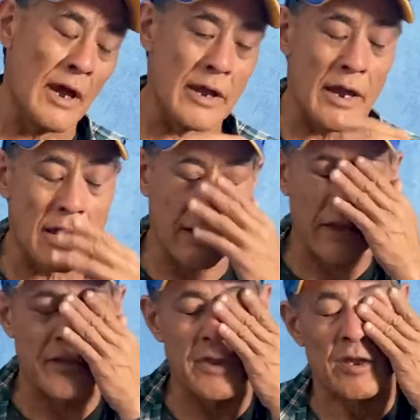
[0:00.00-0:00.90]

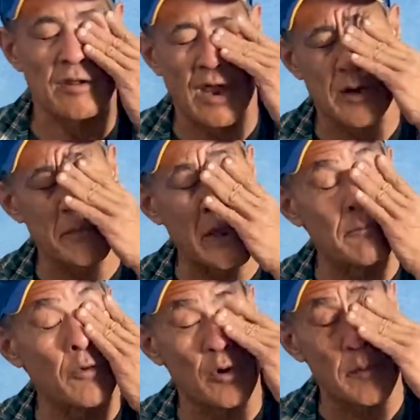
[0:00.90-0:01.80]
I think a lot of
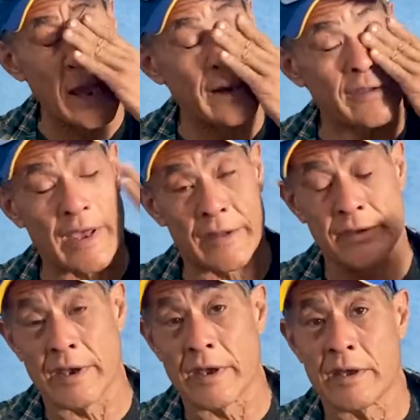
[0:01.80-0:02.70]
men were back in that
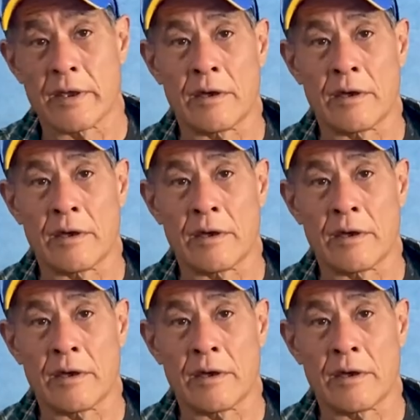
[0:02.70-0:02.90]
day.